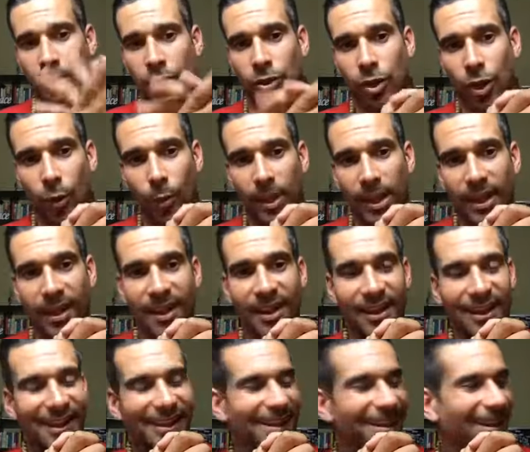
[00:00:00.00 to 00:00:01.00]

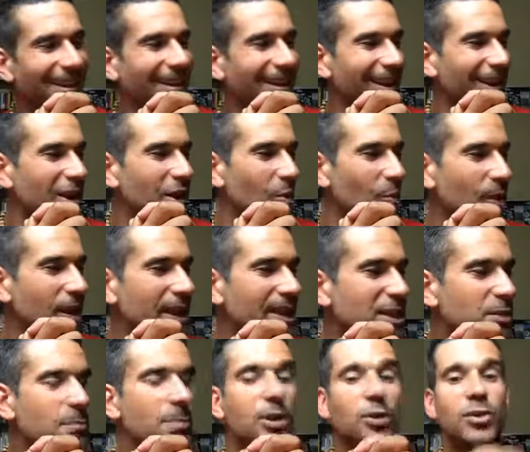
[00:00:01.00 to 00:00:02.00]
we
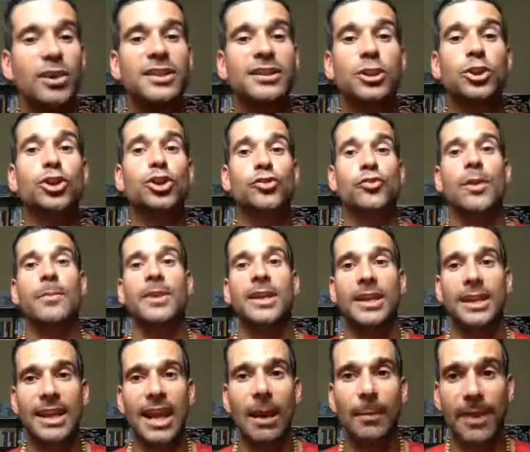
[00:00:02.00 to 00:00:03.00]
experience
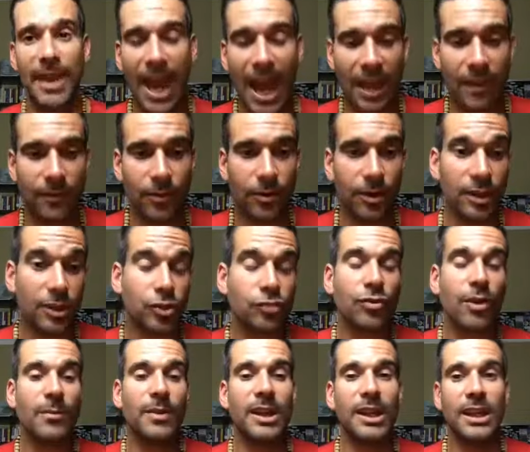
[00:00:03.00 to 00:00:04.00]
extremity in our behavior and
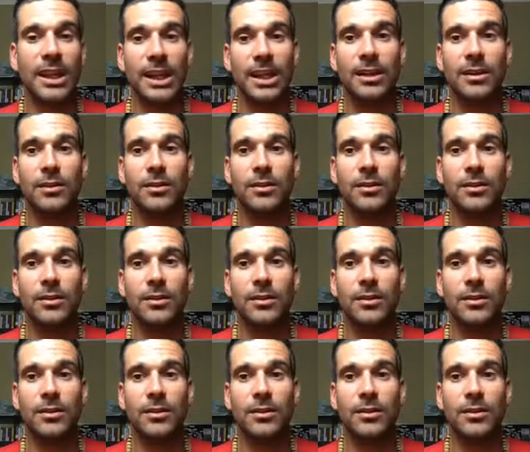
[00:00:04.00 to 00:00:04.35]
extremity